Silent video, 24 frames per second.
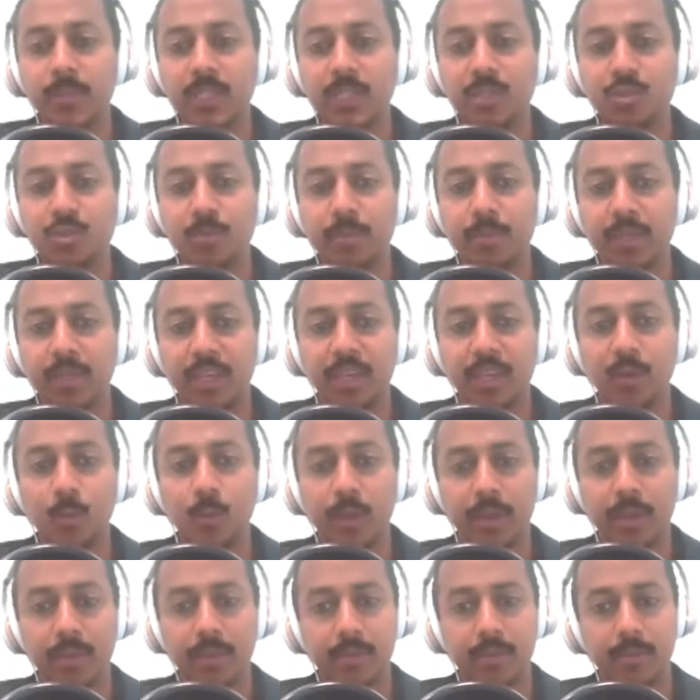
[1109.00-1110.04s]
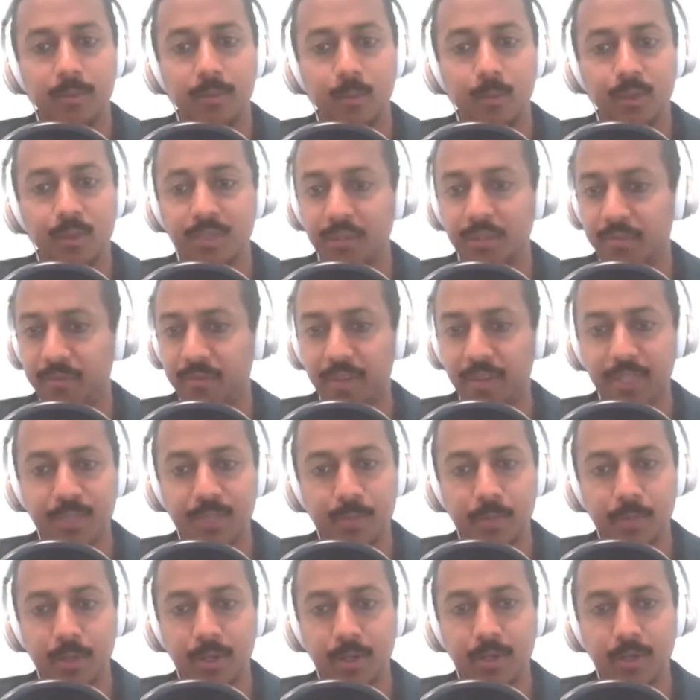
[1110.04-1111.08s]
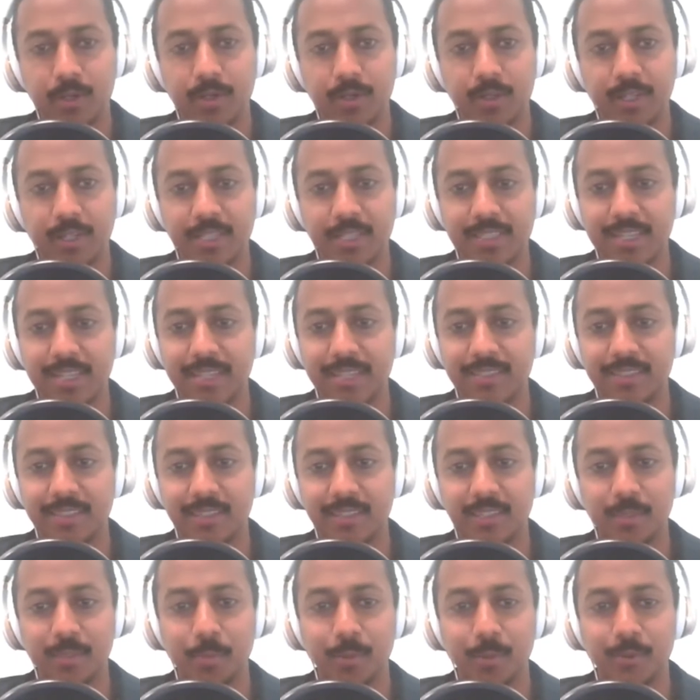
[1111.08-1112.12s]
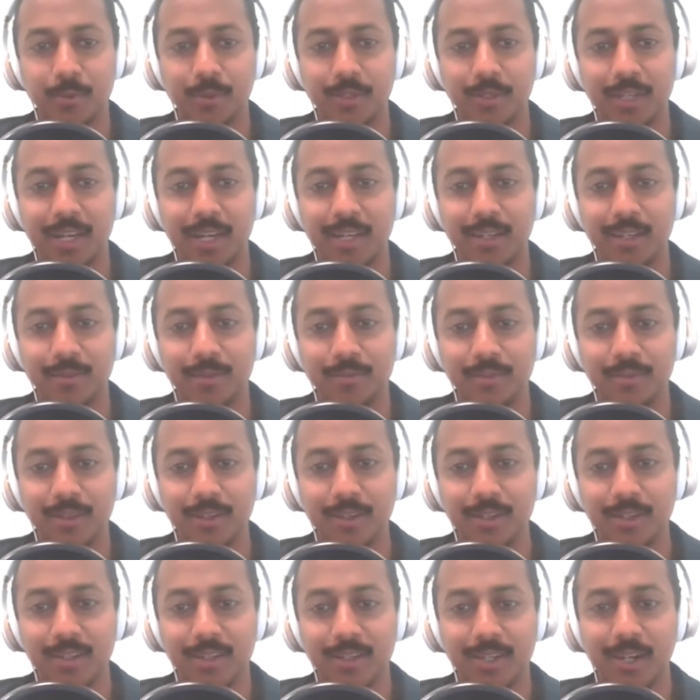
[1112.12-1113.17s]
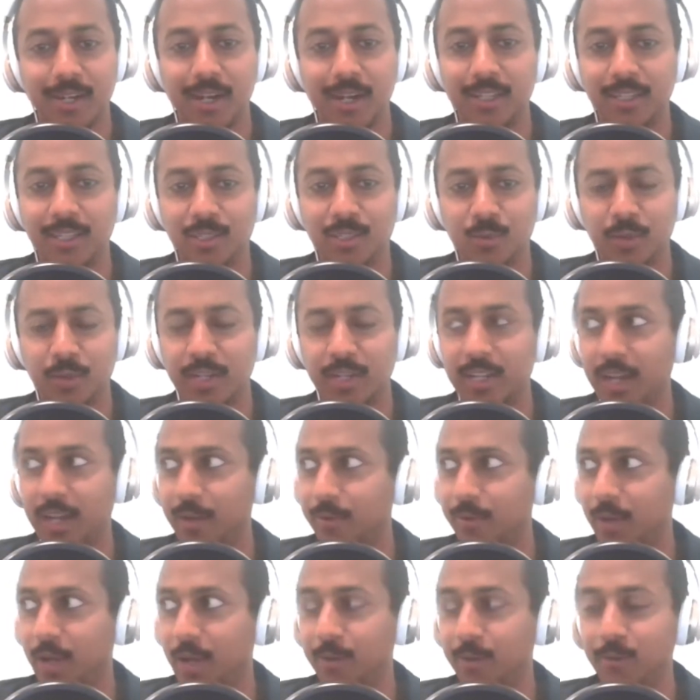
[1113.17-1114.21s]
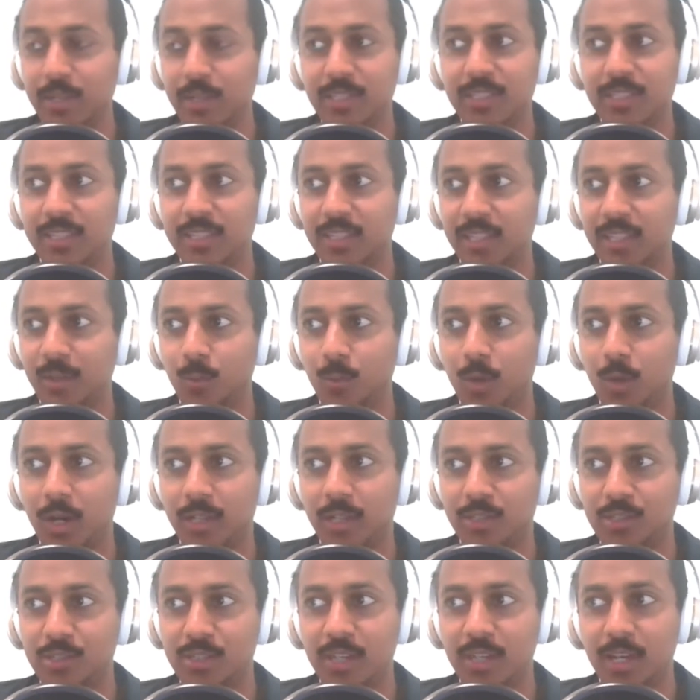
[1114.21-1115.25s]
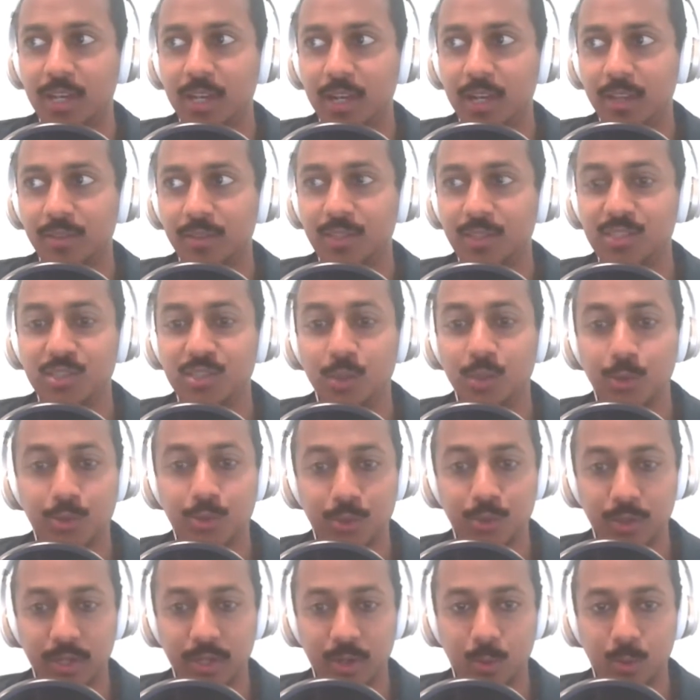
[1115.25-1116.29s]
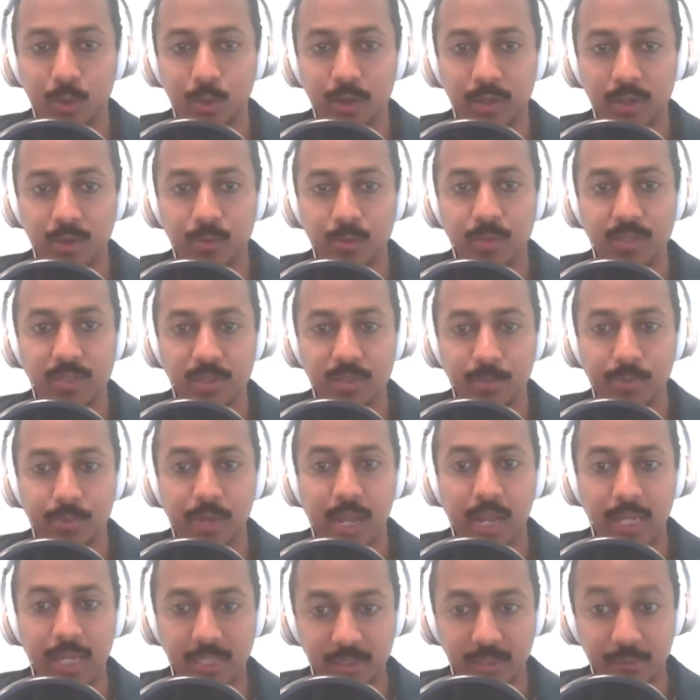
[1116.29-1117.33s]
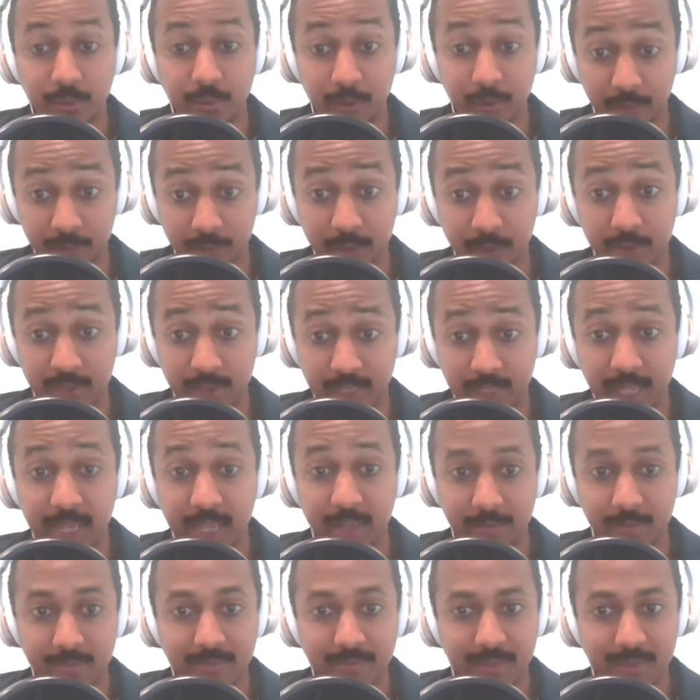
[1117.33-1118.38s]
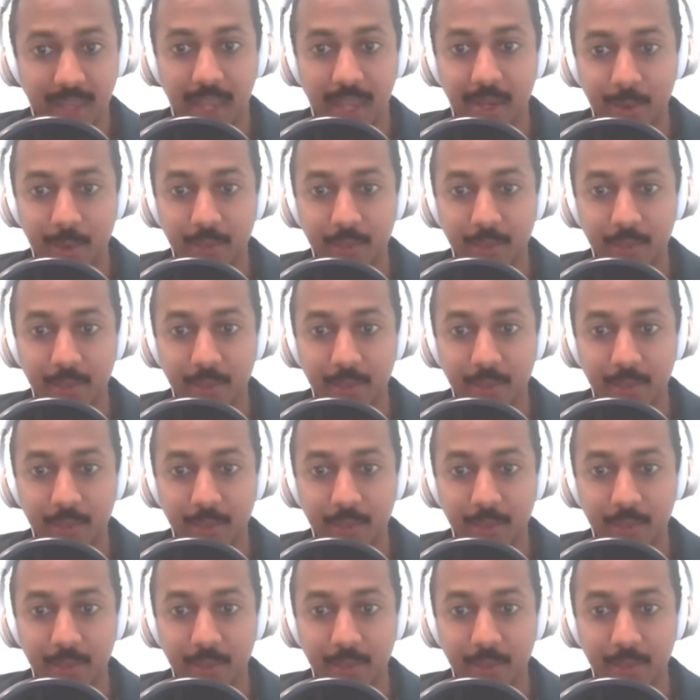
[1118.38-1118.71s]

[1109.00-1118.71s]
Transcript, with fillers: did you begin with? Was it Facebook? Because that's the typical kind of uh, college one. And I, I recently watched The Social Network. You'd be surprised for the first time. I oh. know